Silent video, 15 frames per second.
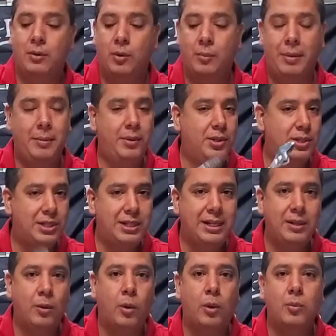Or maybe you just need
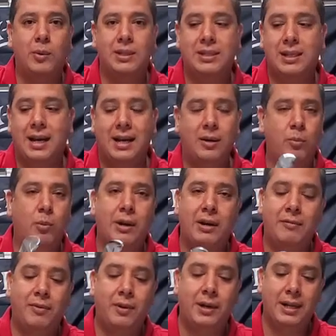to hold one side or
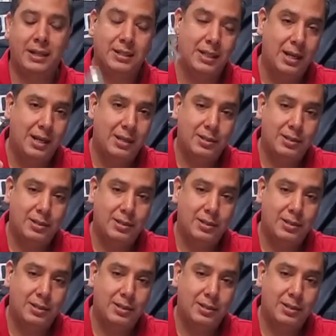whatever it is.